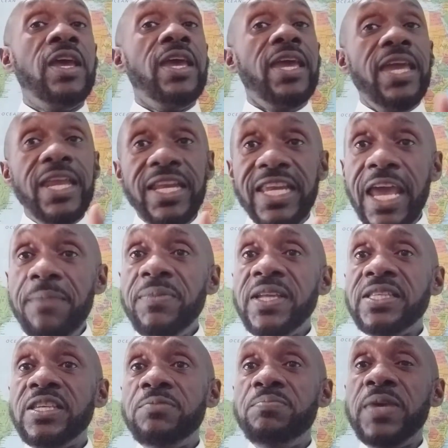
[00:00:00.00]

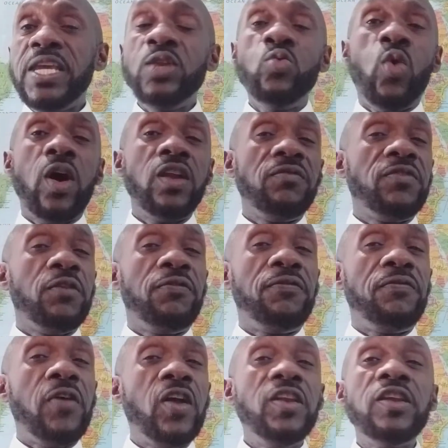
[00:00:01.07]
Indemnity being one of the
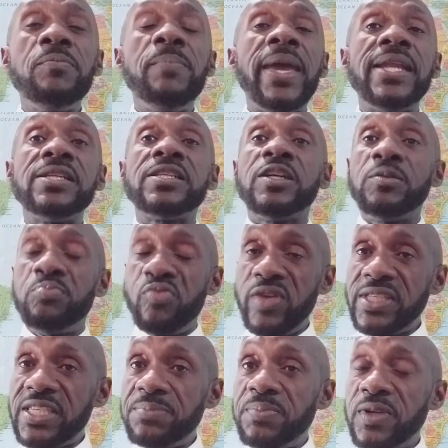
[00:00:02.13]
fundamental
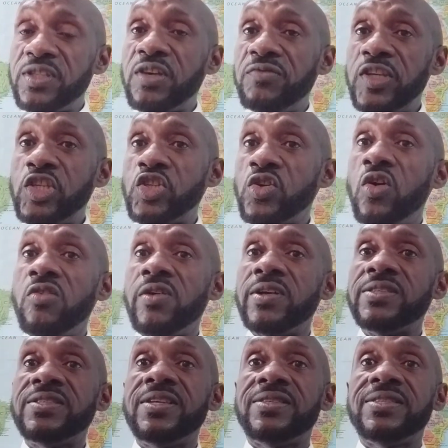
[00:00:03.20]
principles of
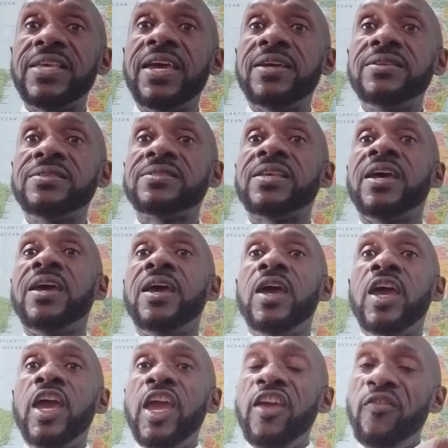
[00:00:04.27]
insurance, it says
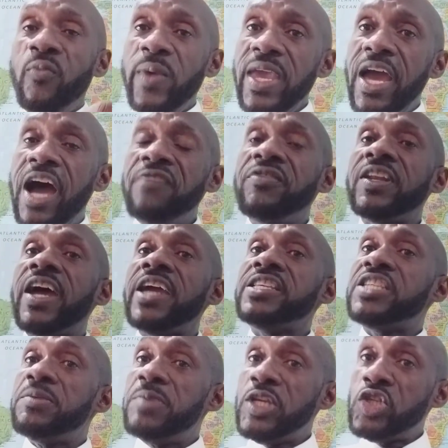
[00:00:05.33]
if we have an
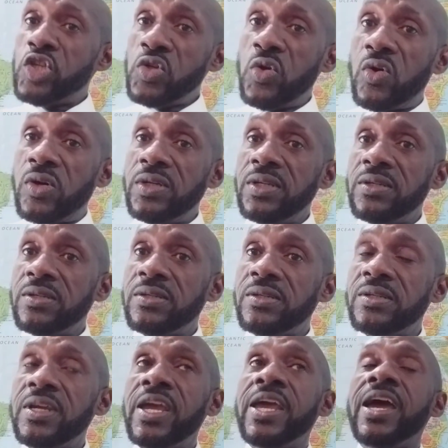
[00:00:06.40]
item insured
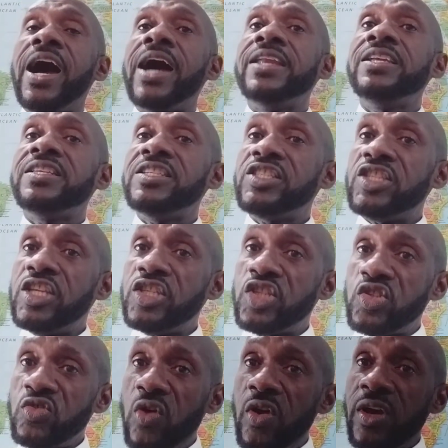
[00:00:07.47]
and it is
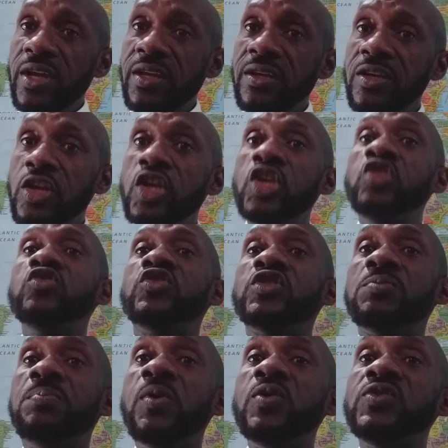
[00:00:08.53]
destroyed, you're
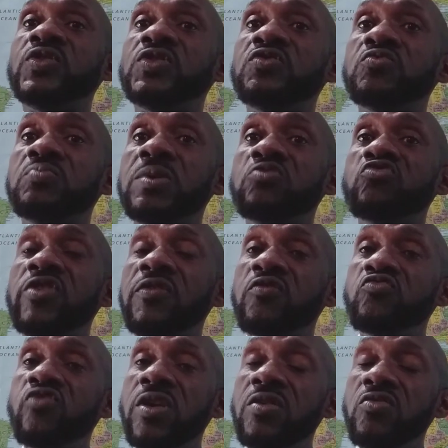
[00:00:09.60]
supposed
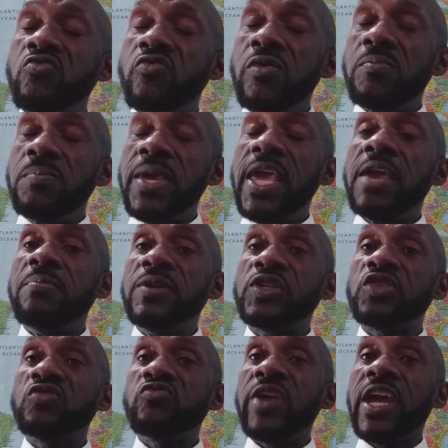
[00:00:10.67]
to be able
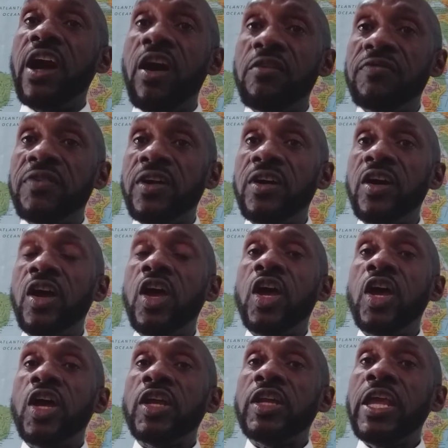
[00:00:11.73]
to recover
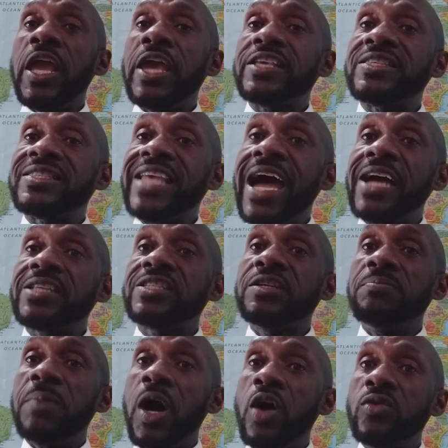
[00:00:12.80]
the exact
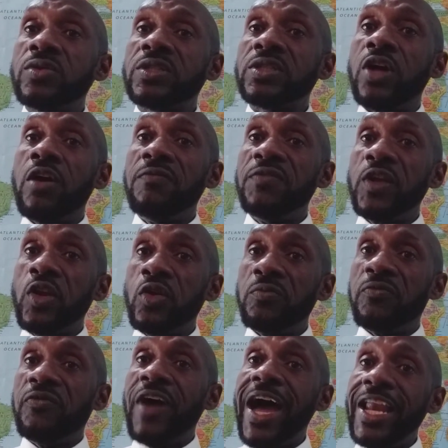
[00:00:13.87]
amount of the
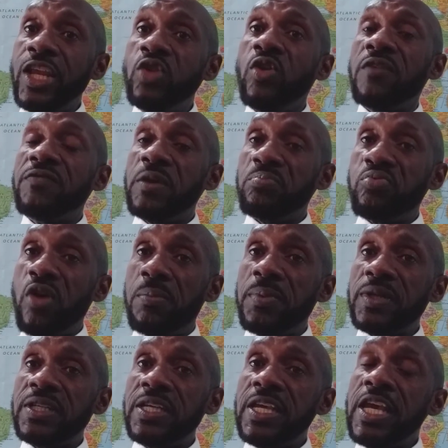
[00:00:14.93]
value of the
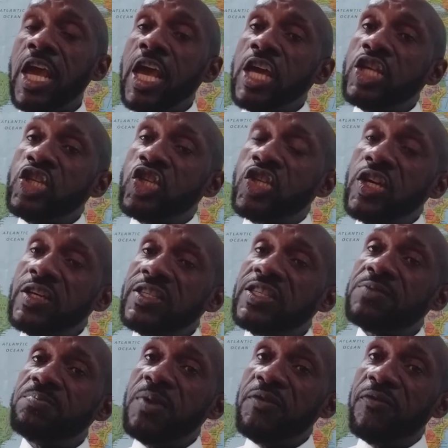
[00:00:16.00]
property
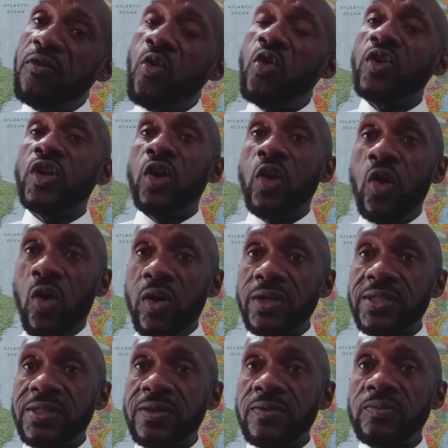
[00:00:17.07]
just before the
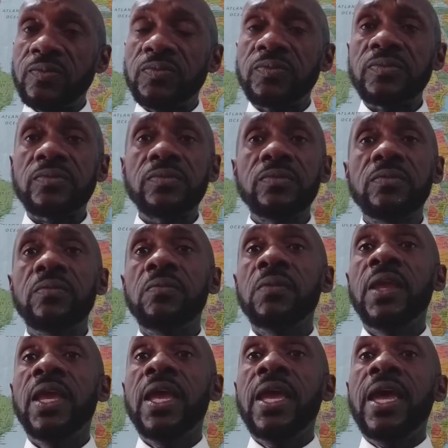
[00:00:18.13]
loss.
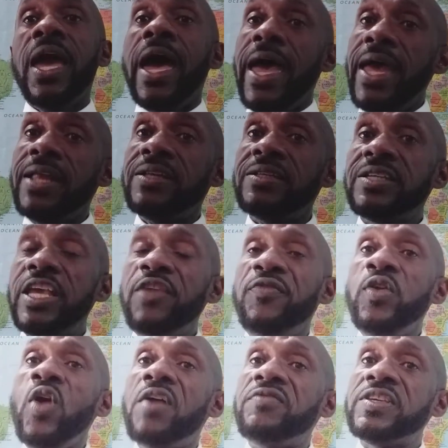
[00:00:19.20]
And if
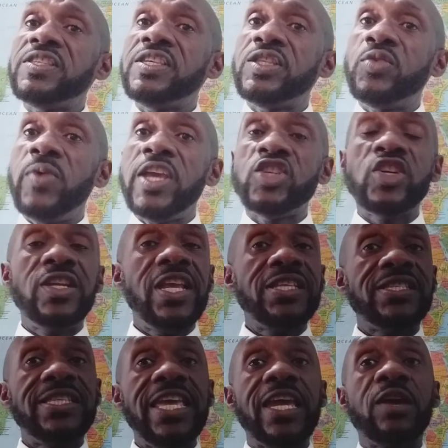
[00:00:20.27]
you have a situation,
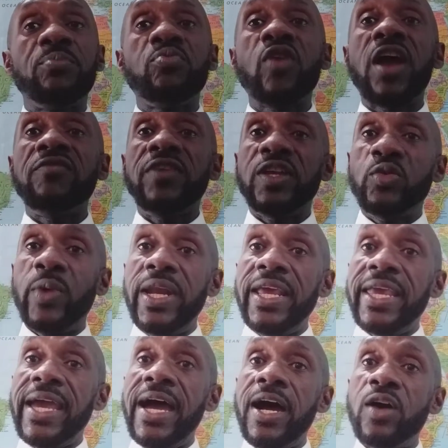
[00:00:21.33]
let's take a private
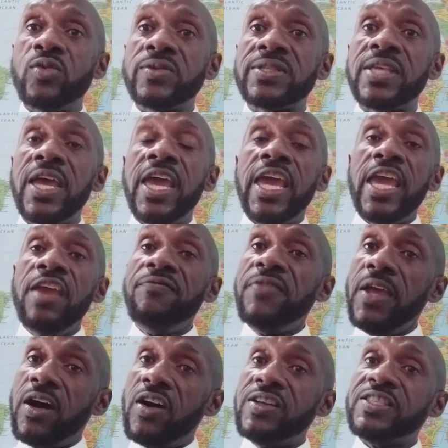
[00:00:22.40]
dwelling house. If the
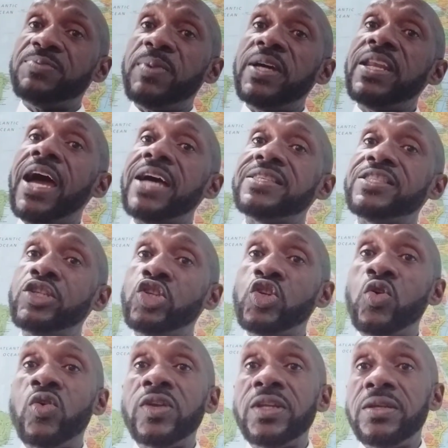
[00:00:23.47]
husband has
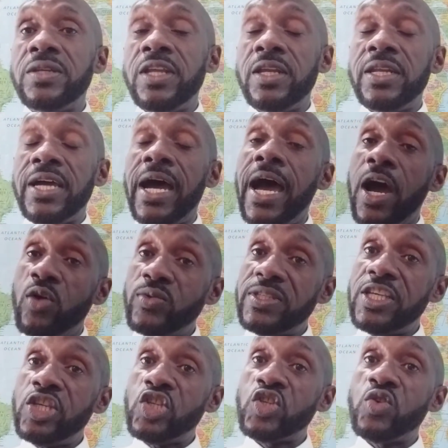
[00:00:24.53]
the house
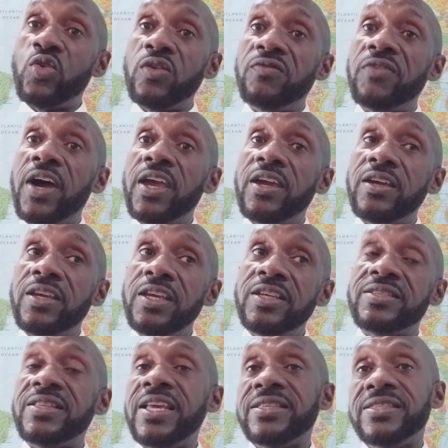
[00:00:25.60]
insured via
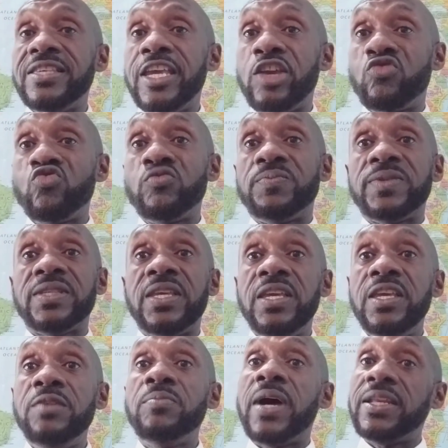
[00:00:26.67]
his, let's say, group
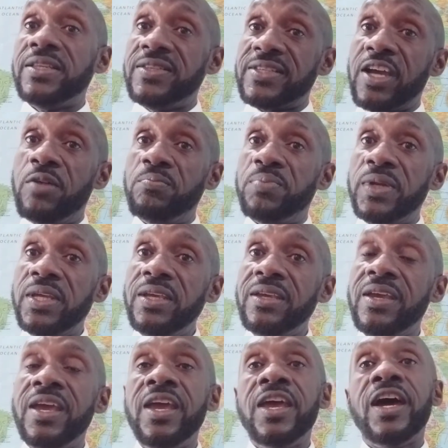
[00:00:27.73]
scheme at his company,
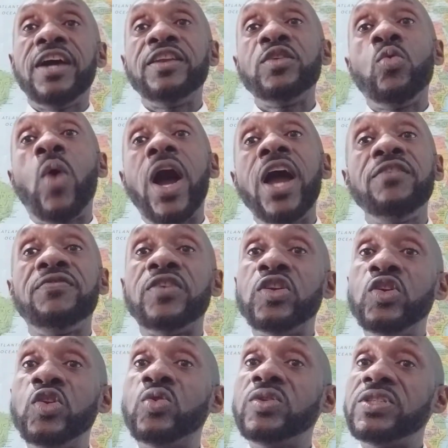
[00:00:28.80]
and the wife,
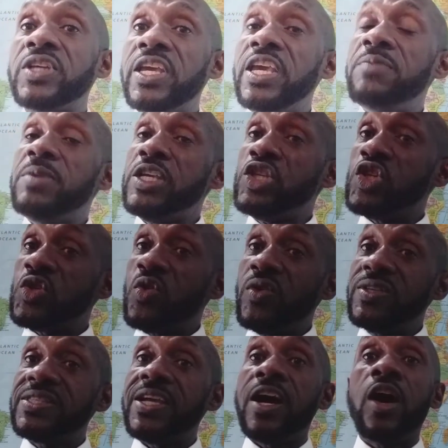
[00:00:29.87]
unknown to him,
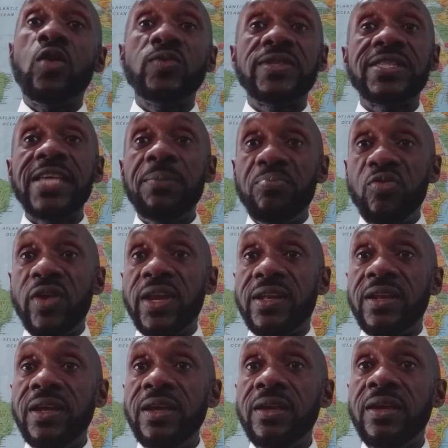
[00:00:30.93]
insures the house
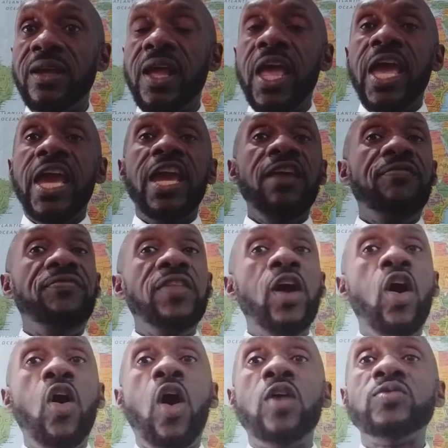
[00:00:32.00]
separately, if the
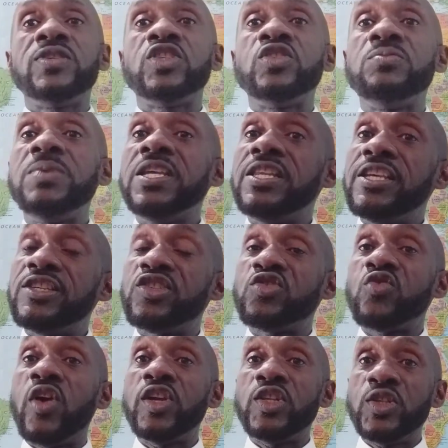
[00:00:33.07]
house should be
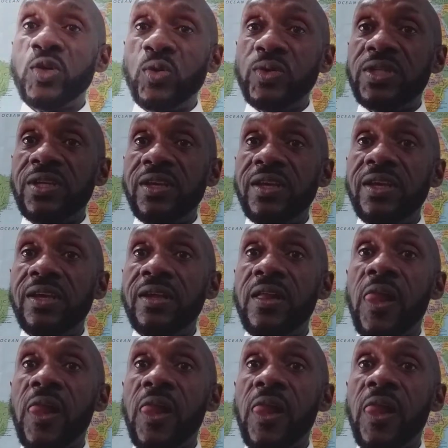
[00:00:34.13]
destroyed totally,